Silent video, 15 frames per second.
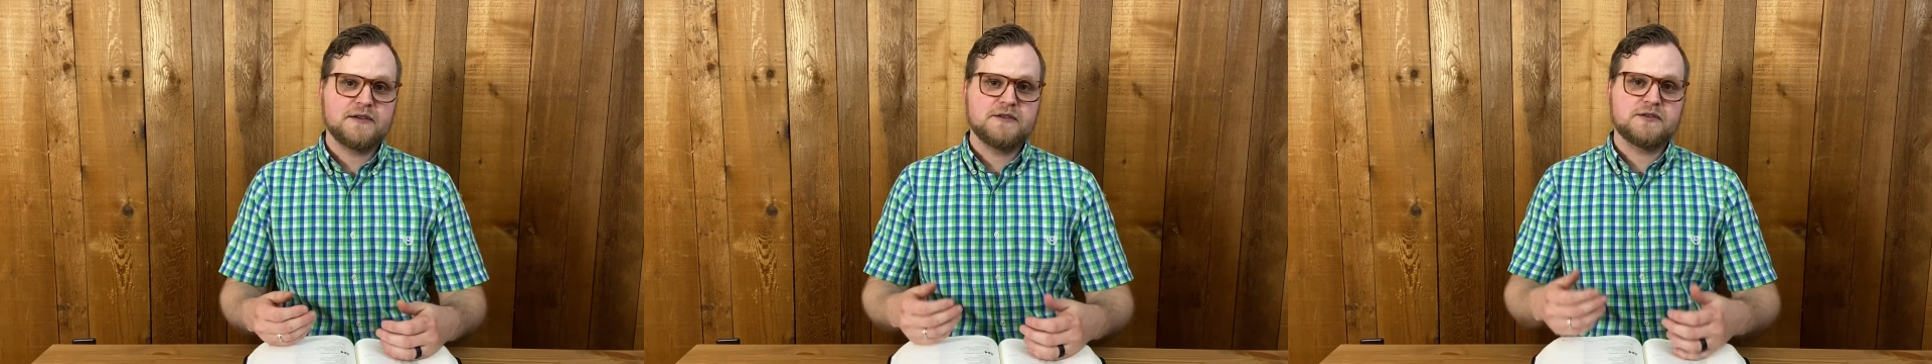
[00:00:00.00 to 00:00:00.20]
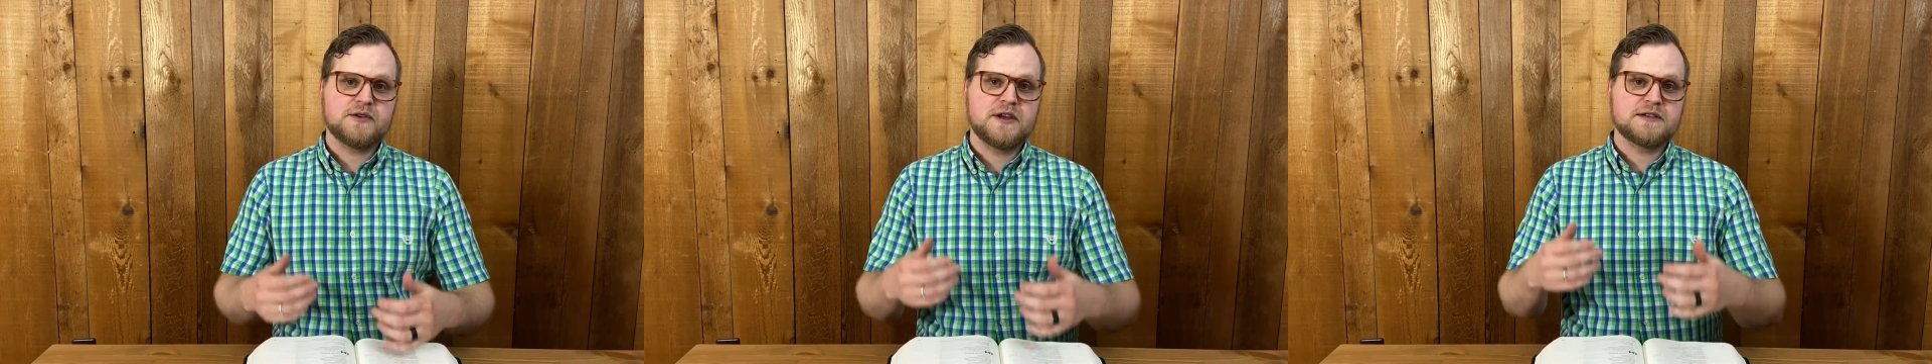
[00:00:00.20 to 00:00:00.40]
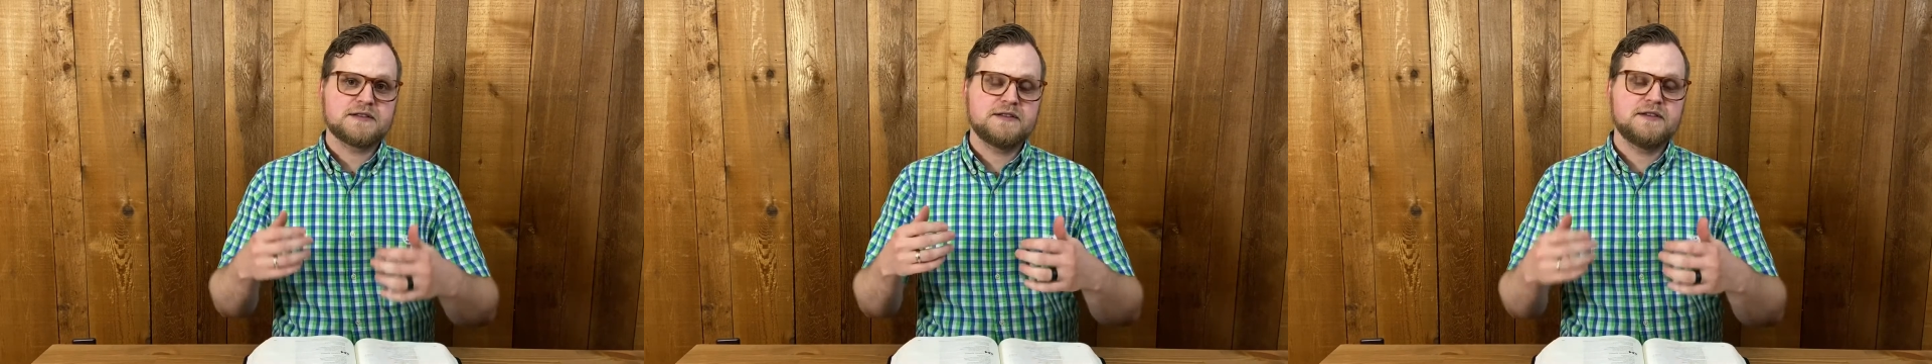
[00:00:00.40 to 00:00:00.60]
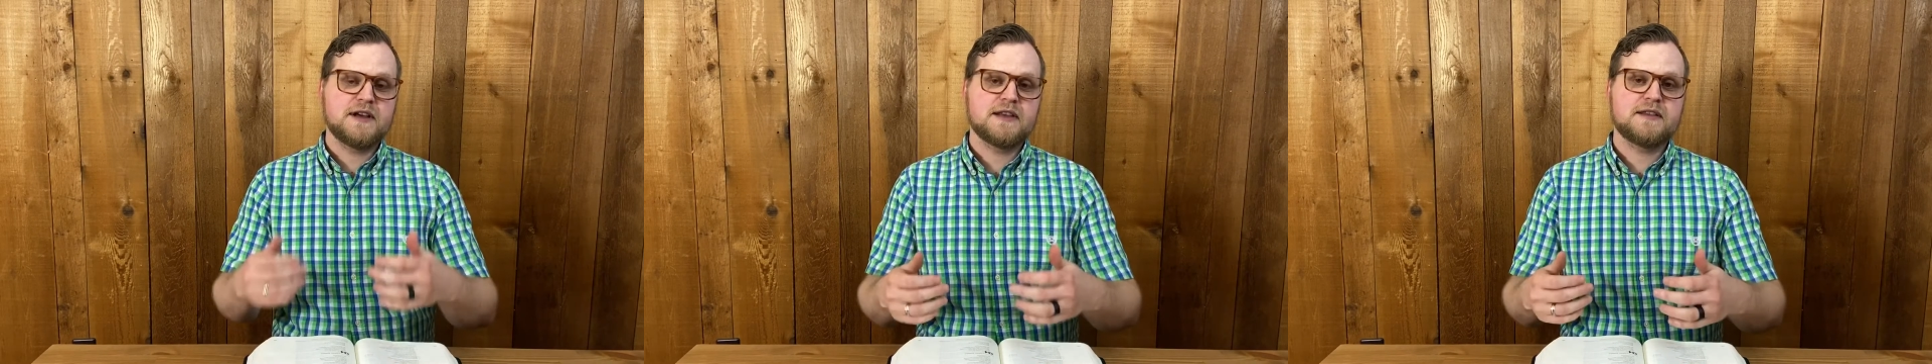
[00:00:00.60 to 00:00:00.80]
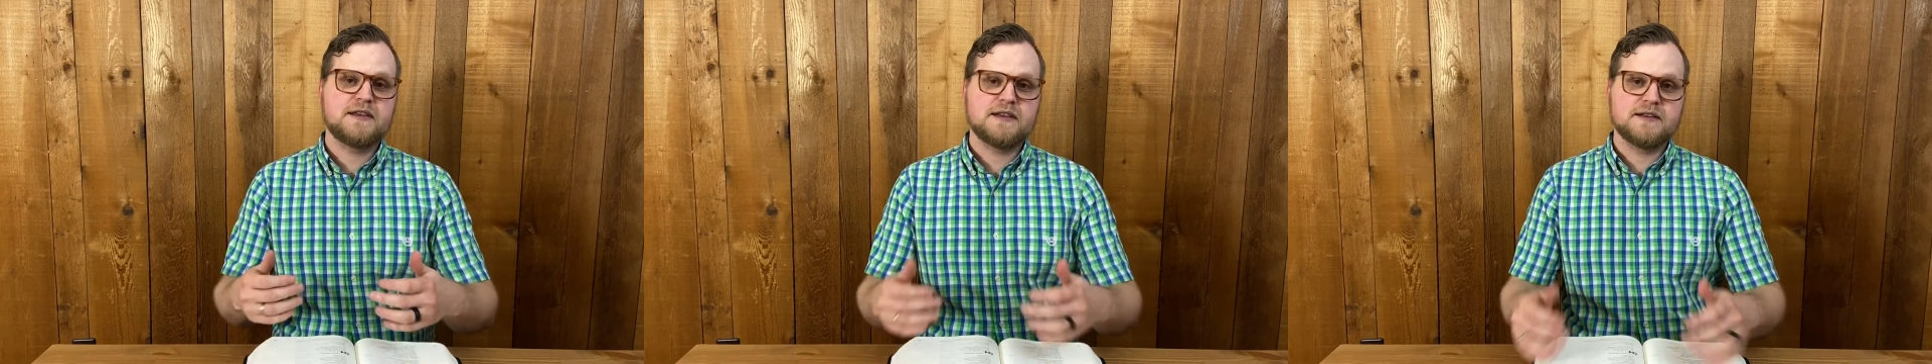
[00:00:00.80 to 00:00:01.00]
and trust
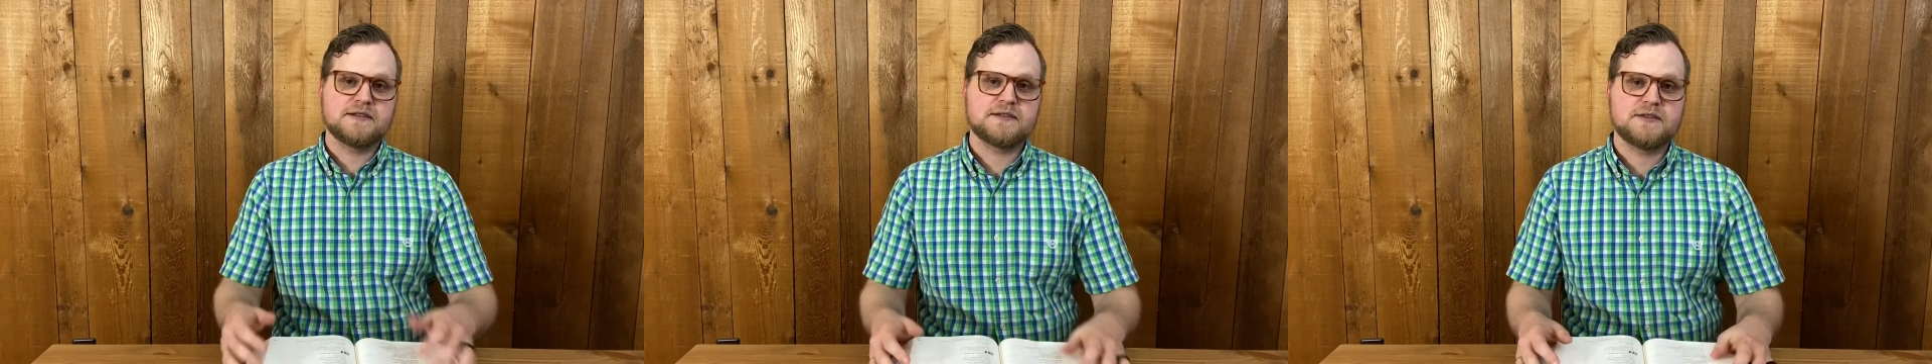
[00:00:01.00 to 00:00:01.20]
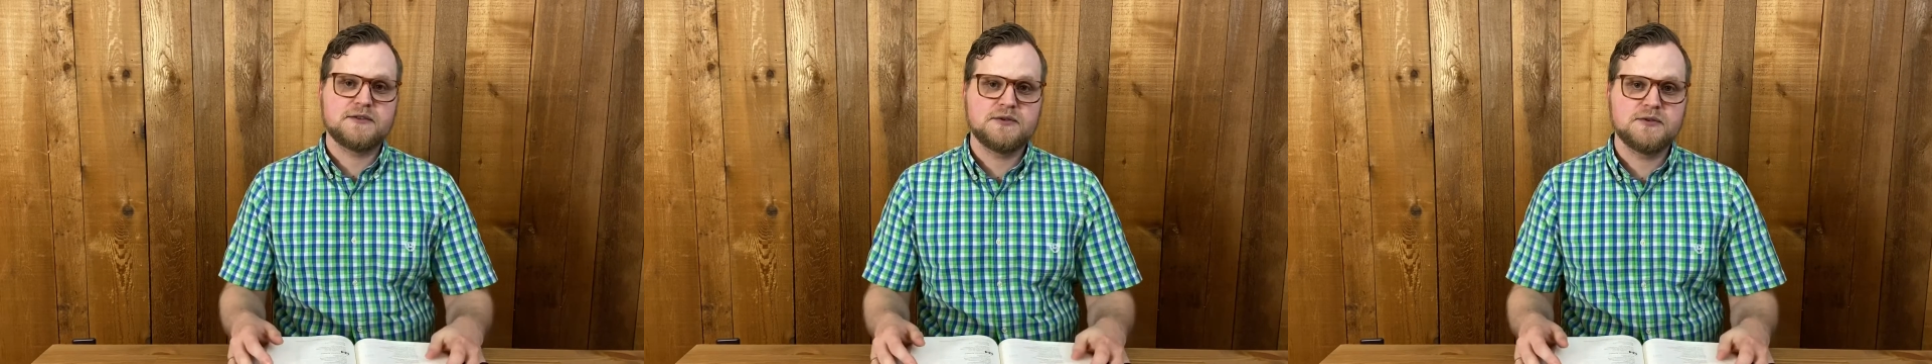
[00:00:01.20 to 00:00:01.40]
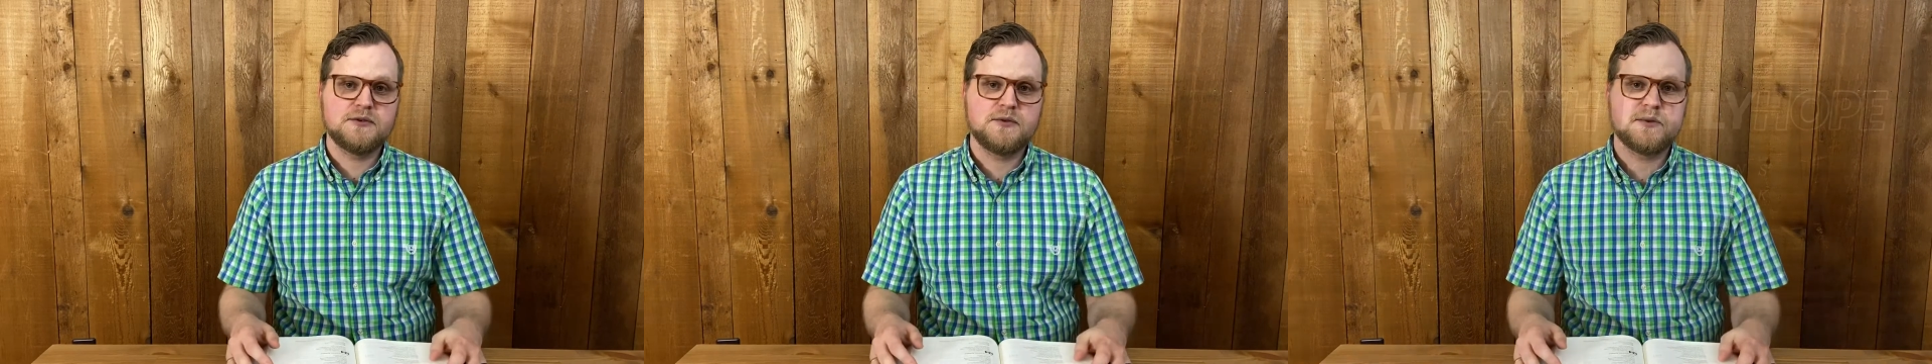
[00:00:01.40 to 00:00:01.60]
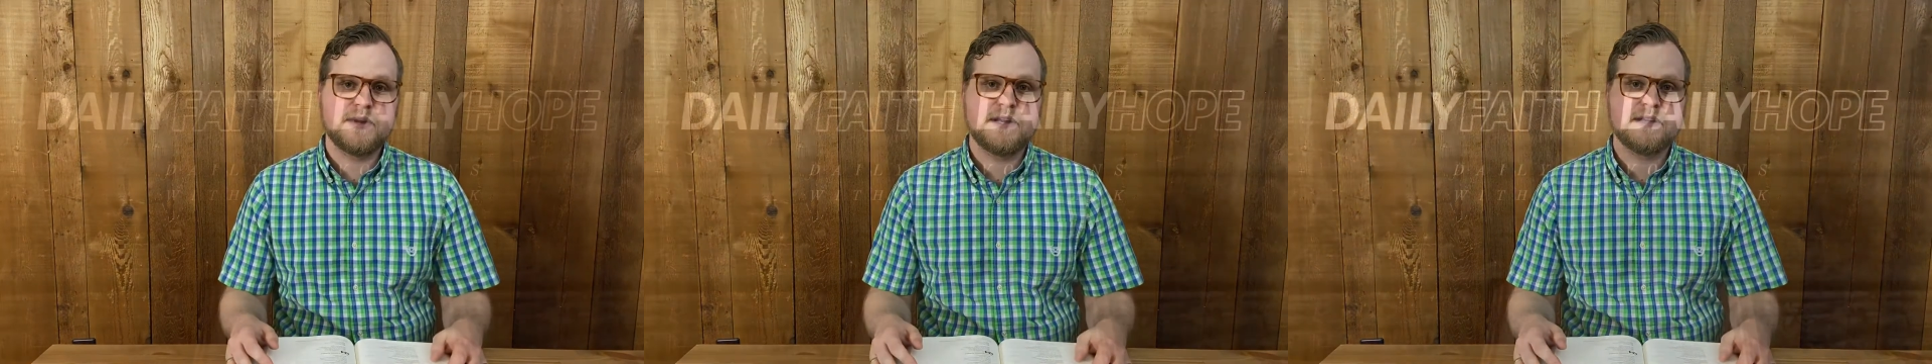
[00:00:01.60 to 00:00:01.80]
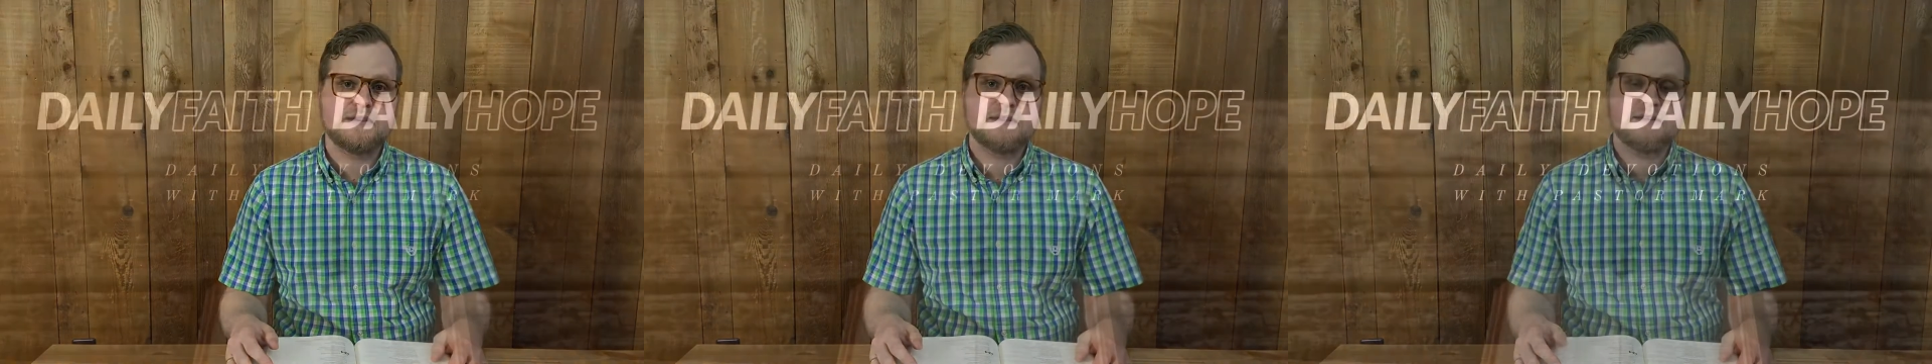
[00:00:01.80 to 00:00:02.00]
nothing is too
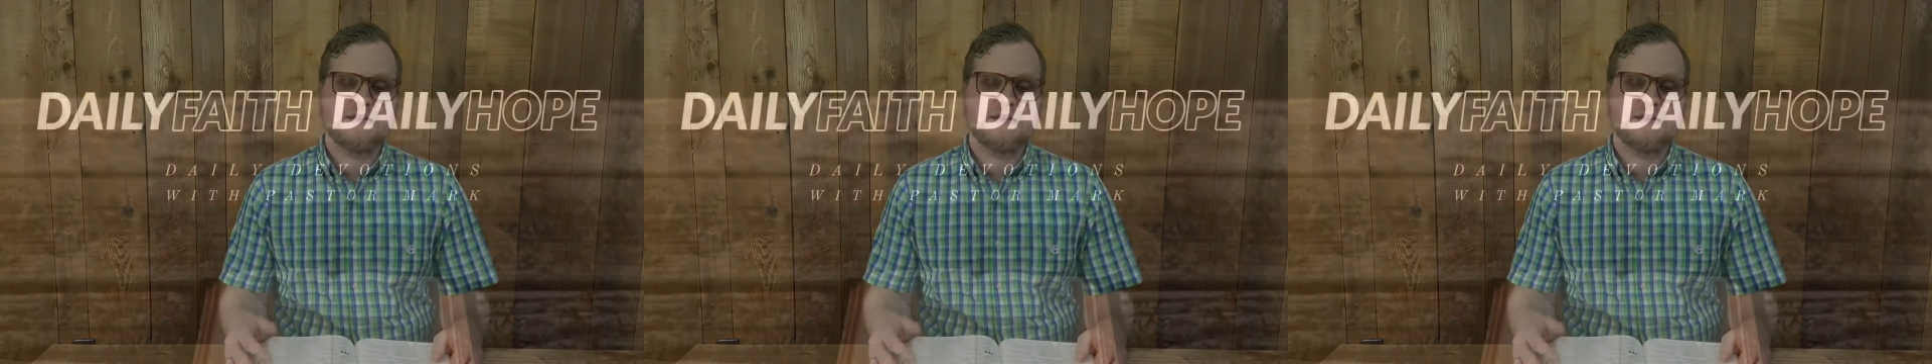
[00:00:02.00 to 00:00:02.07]
great